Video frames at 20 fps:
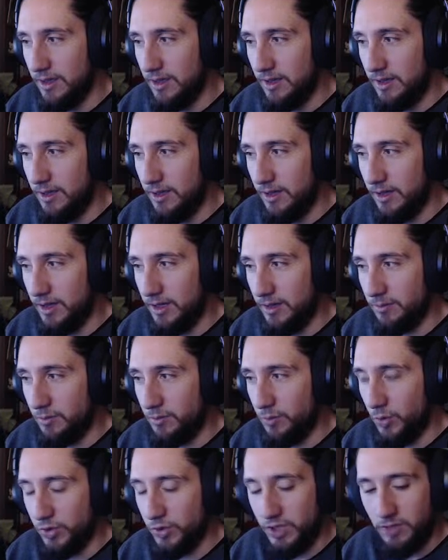
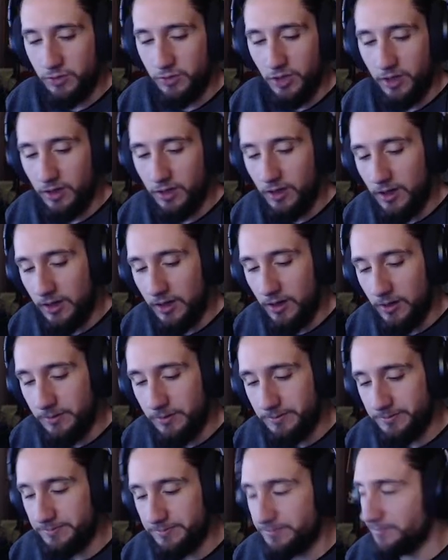we'll just keep chugging along here.
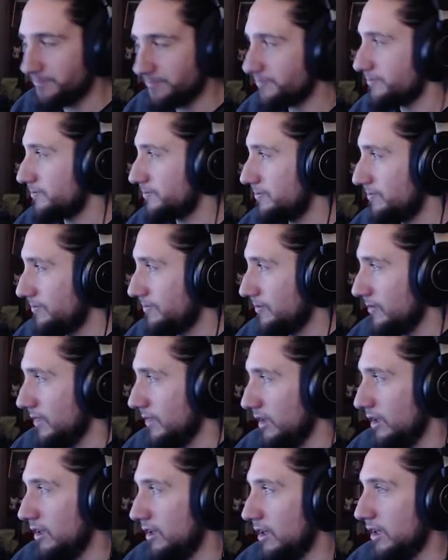
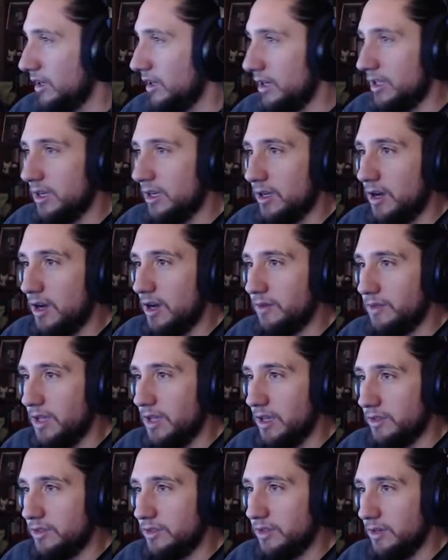Going to kick off
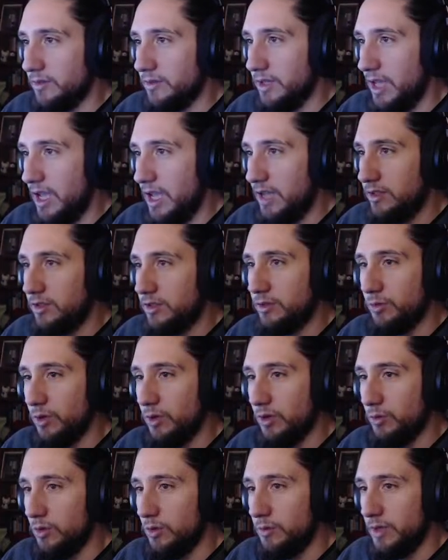day 78, where
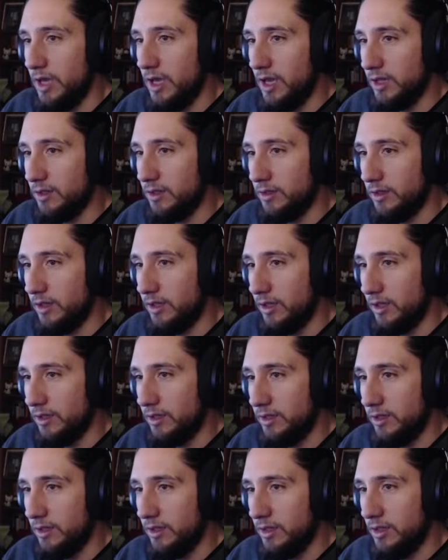we'll be handling
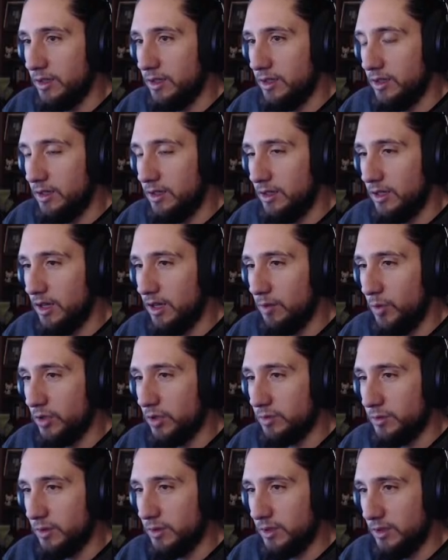
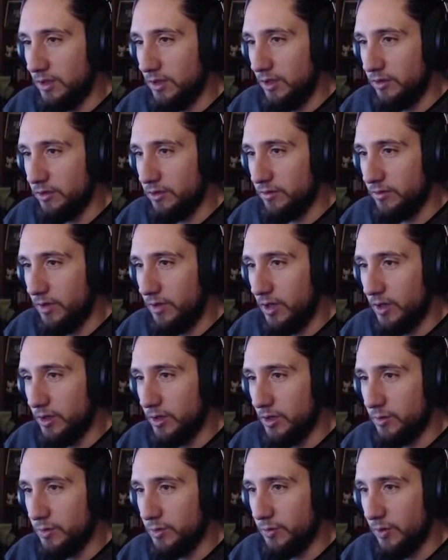multiple collision
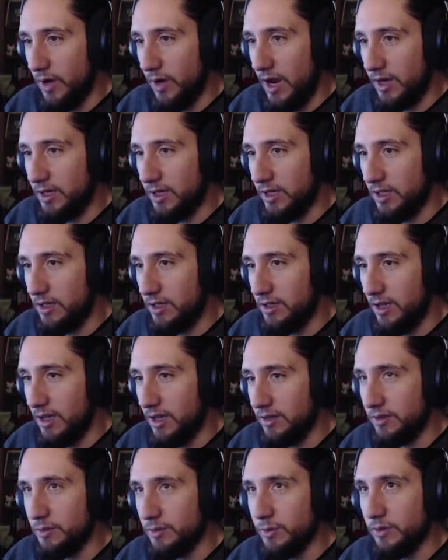volumes per entity, and
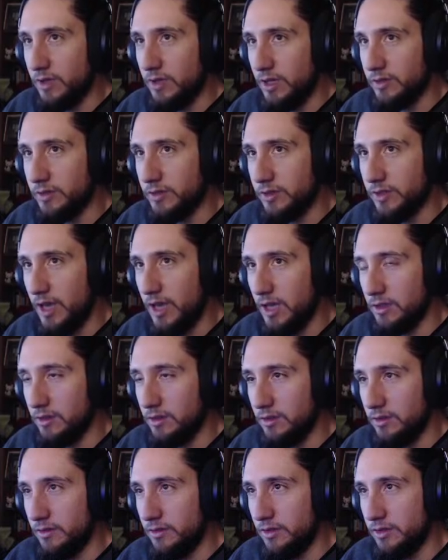this pertains exactly
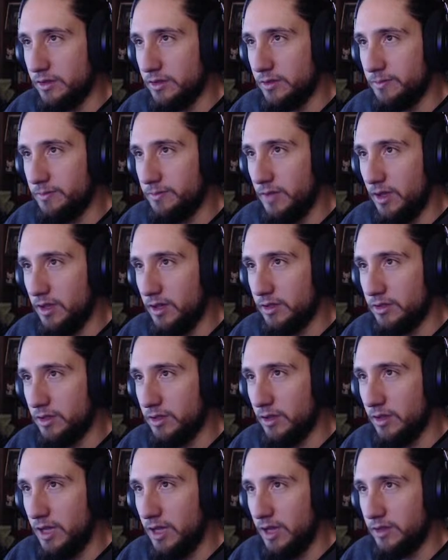to this
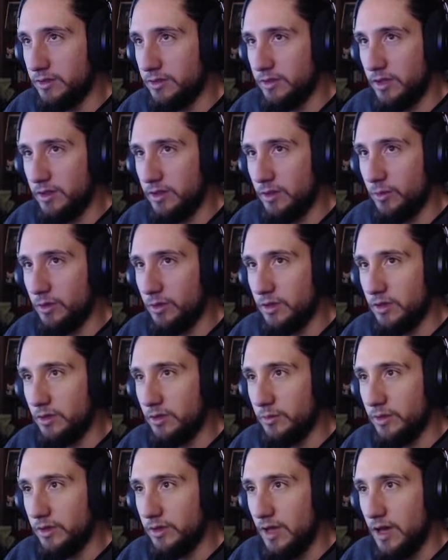staircase thing that we're dealing
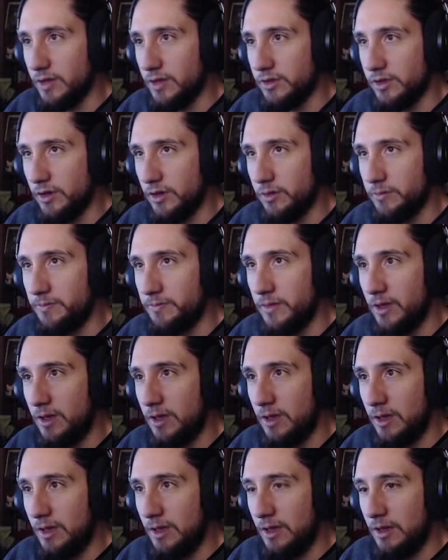with now. So
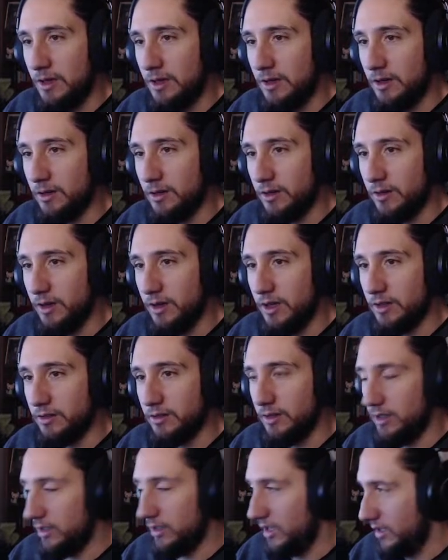I'll go ahead and
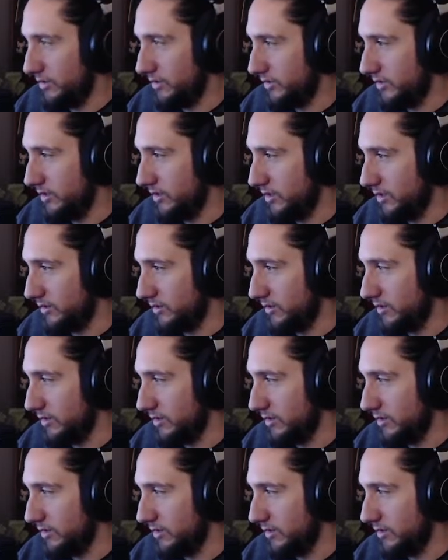let Casey kick things